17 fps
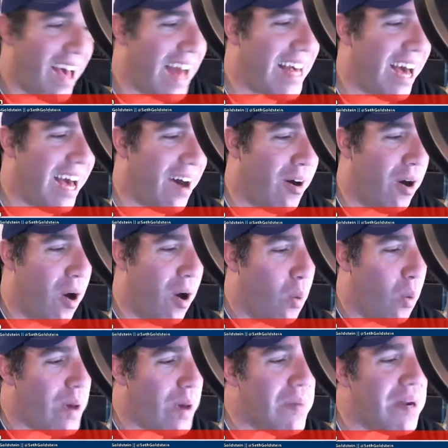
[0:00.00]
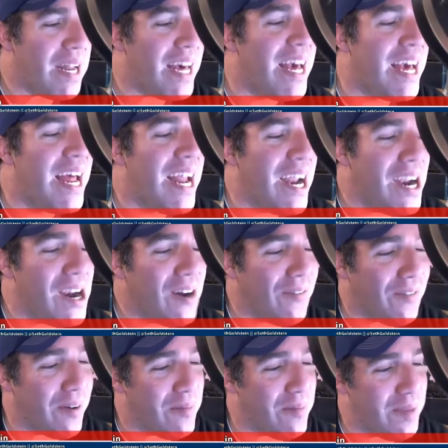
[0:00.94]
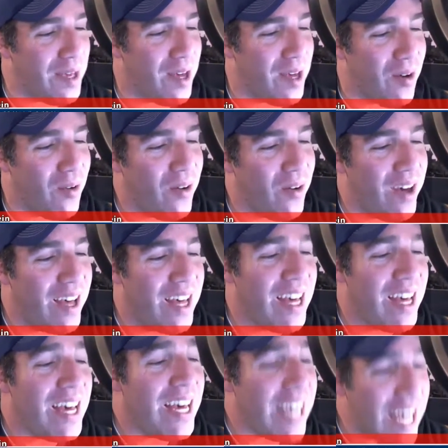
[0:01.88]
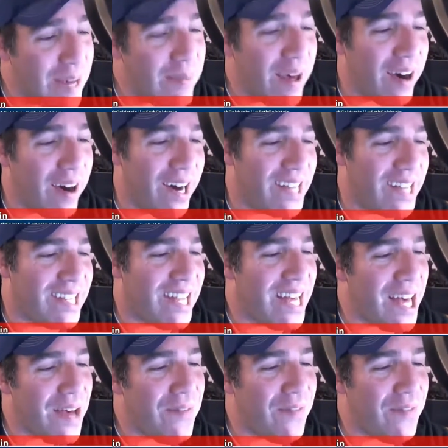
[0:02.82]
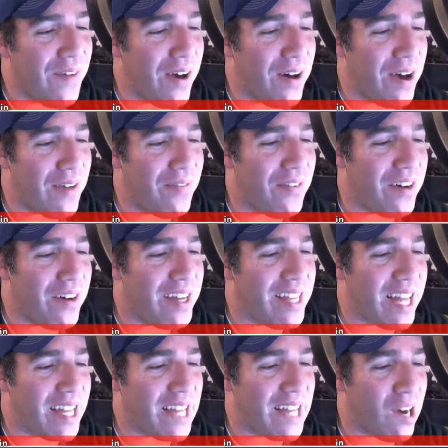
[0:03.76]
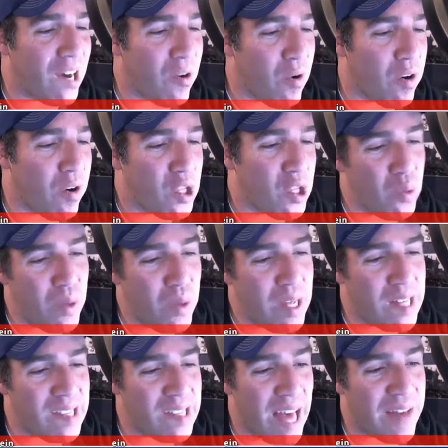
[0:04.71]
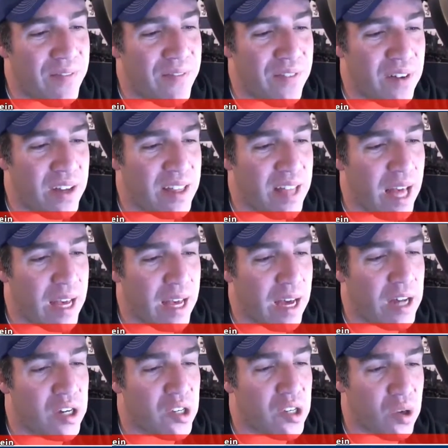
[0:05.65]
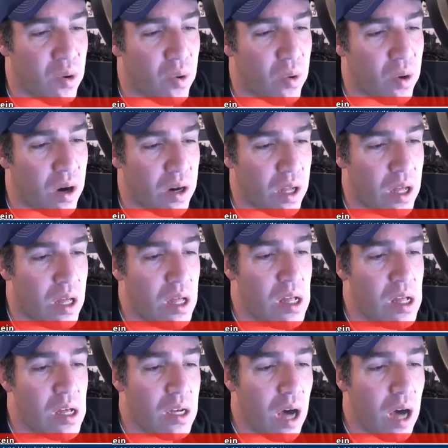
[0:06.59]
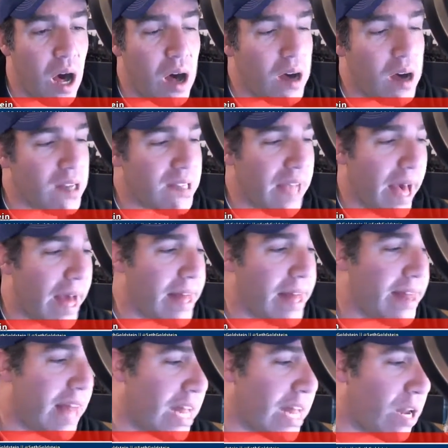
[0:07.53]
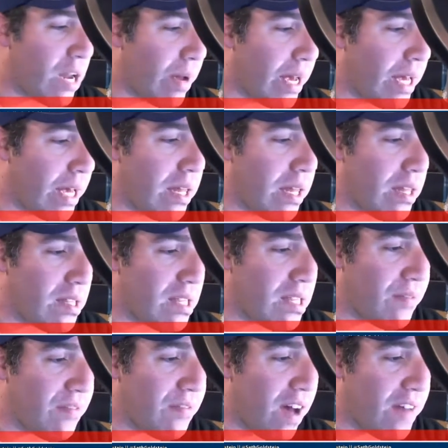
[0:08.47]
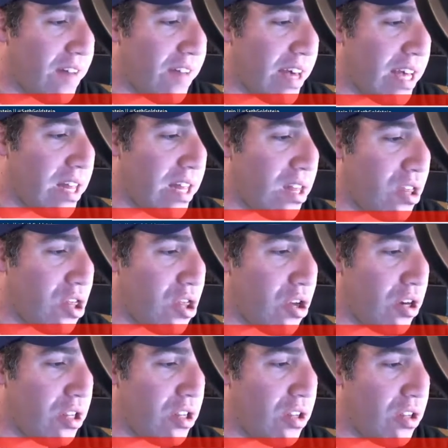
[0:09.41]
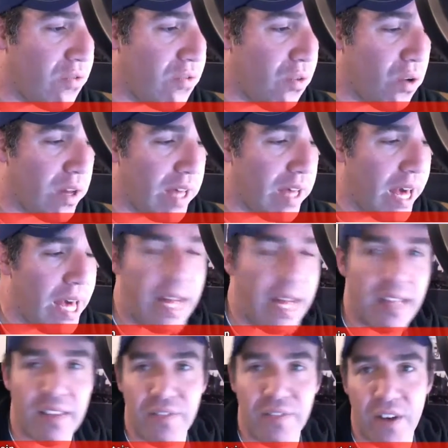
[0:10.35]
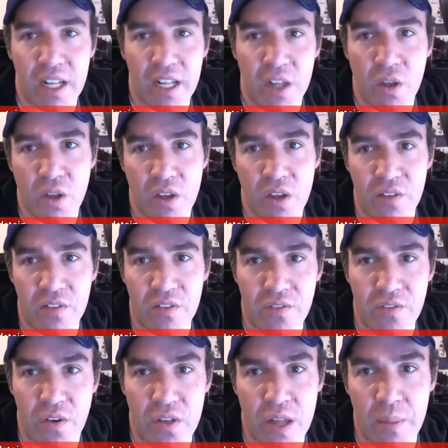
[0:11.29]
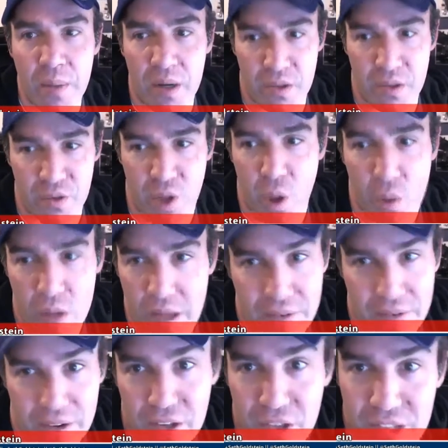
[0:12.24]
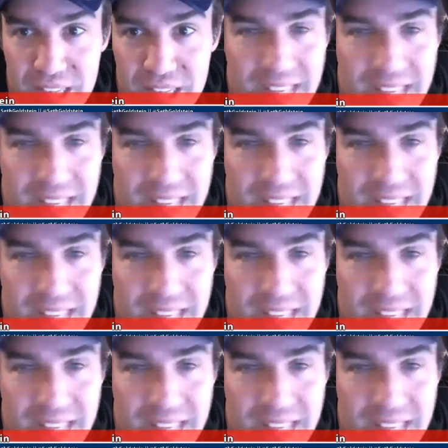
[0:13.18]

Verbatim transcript: Anyhow, we want to hear from you. Email us at info at philly tech dot org. Tweet us at phillytech underscore org. Call us at nine oh eight, seven five eight, three two four eight. It's a very lonely phone number because no one ever uses